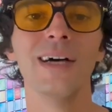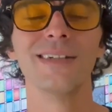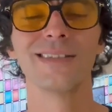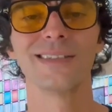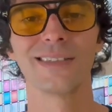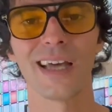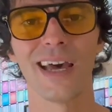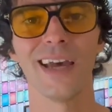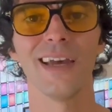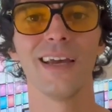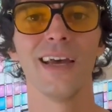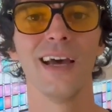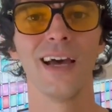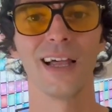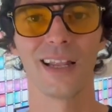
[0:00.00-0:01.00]

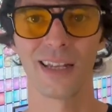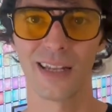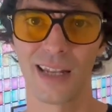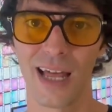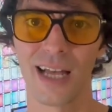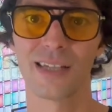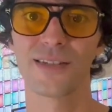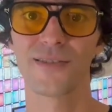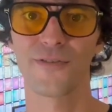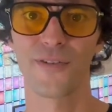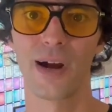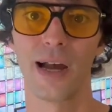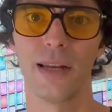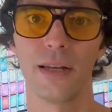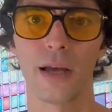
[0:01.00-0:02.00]
Say less,
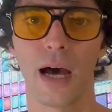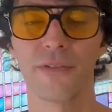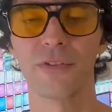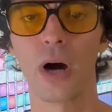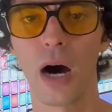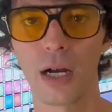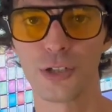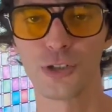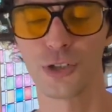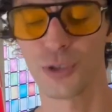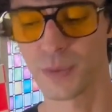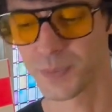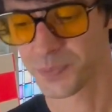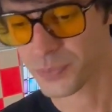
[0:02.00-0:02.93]
friend. I've got you.